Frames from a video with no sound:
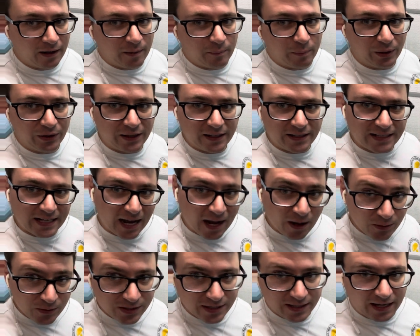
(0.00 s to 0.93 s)
But the
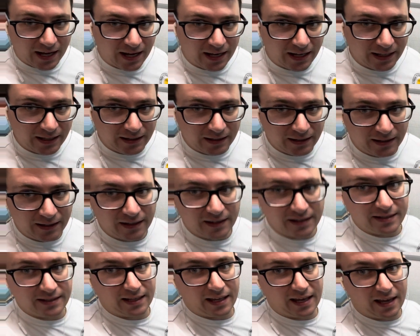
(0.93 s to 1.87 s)
downside
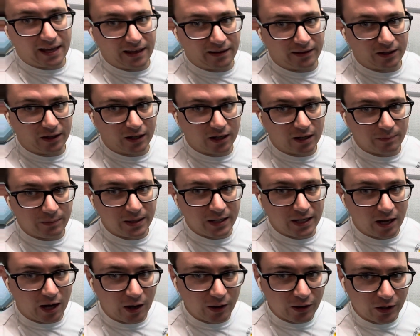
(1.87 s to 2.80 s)
is that there could
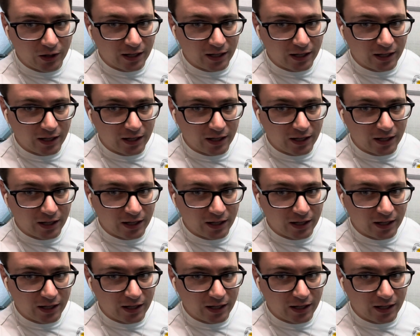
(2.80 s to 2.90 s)
be other